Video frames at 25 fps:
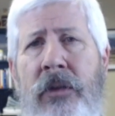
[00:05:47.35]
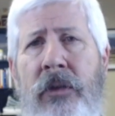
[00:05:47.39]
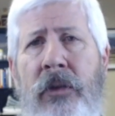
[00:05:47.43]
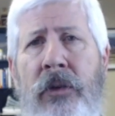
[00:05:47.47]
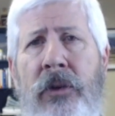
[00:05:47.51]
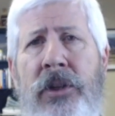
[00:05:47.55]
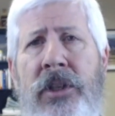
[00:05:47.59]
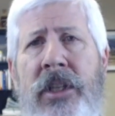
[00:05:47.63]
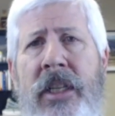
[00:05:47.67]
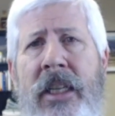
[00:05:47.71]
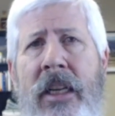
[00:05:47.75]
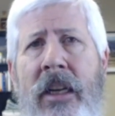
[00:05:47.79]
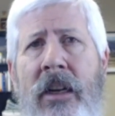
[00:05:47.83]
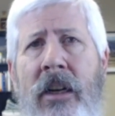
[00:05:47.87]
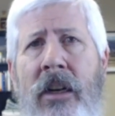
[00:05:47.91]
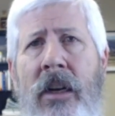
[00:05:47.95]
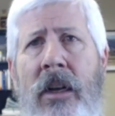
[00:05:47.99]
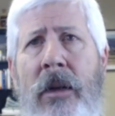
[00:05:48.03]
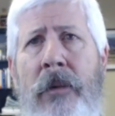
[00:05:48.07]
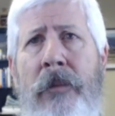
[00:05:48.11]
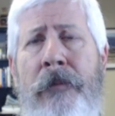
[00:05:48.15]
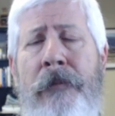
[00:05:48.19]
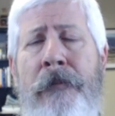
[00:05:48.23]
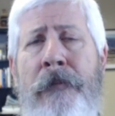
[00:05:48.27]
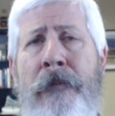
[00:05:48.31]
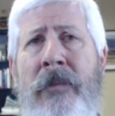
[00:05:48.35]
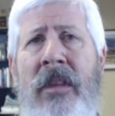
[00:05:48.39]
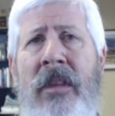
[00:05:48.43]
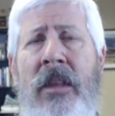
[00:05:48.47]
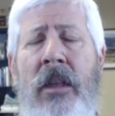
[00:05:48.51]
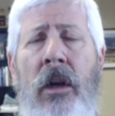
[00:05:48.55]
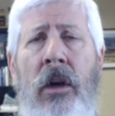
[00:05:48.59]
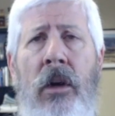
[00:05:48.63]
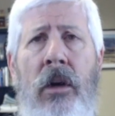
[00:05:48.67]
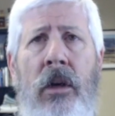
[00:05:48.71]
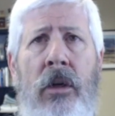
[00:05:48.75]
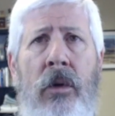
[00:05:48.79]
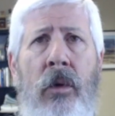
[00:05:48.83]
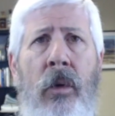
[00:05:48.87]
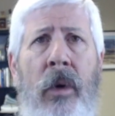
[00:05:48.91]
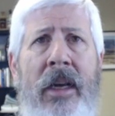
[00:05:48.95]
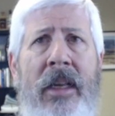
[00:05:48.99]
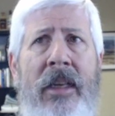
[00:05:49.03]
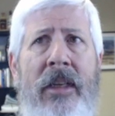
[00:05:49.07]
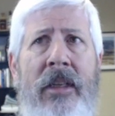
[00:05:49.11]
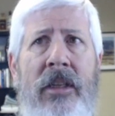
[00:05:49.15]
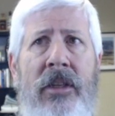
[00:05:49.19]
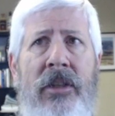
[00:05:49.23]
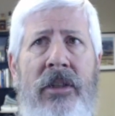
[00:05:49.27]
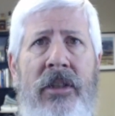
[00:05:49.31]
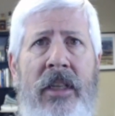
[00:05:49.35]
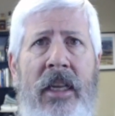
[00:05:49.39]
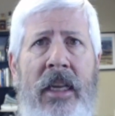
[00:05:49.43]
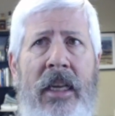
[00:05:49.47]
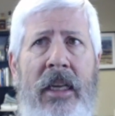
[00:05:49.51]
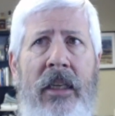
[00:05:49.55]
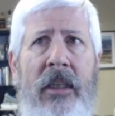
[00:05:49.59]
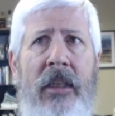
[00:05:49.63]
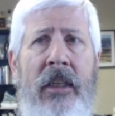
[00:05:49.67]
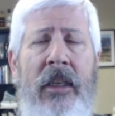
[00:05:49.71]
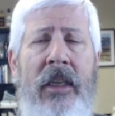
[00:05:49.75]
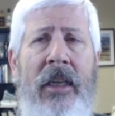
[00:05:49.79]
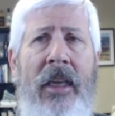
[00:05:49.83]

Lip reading: for CRM are quite distinct,